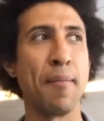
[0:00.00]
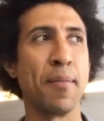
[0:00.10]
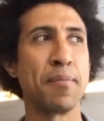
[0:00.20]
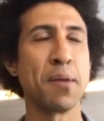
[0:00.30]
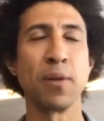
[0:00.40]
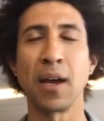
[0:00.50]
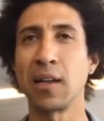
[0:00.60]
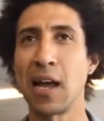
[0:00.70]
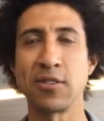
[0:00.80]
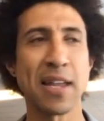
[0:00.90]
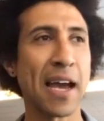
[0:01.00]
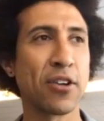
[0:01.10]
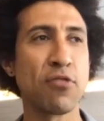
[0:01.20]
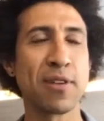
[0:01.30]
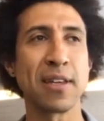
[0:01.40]
People like Klaus
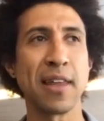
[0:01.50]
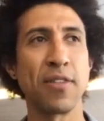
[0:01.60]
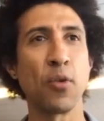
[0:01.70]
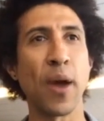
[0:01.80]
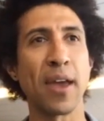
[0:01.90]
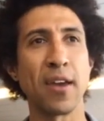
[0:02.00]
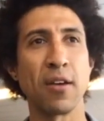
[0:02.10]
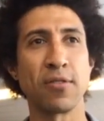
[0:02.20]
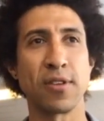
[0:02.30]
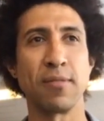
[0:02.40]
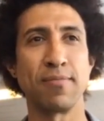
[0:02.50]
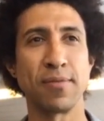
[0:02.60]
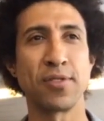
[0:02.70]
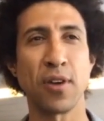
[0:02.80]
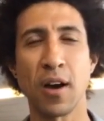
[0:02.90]
Lackner really led the way here to
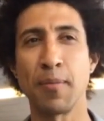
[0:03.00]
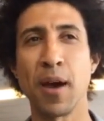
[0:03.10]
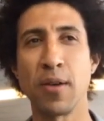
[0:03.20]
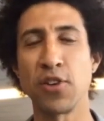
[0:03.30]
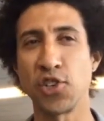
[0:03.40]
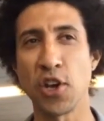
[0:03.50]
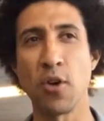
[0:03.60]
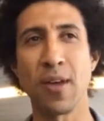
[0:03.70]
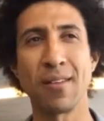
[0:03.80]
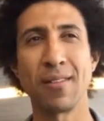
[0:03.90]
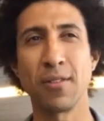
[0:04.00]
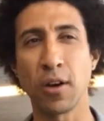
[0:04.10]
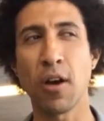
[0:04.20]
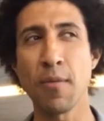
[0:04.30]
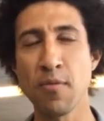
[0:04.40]
talk about and show that,
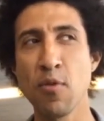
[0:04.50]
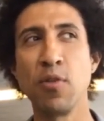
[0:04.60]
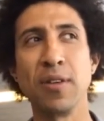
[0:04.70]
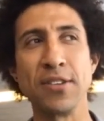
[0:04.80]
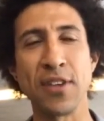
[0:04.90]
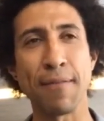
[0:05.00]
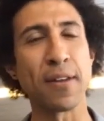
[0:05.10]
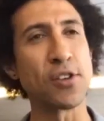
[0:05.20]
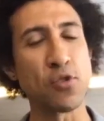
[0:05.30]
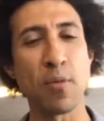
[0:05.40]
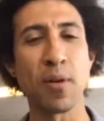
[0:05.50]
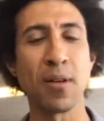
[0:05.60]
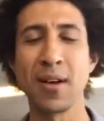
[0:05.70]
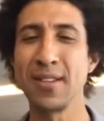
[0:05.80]
look, carbon removal is definitely doable.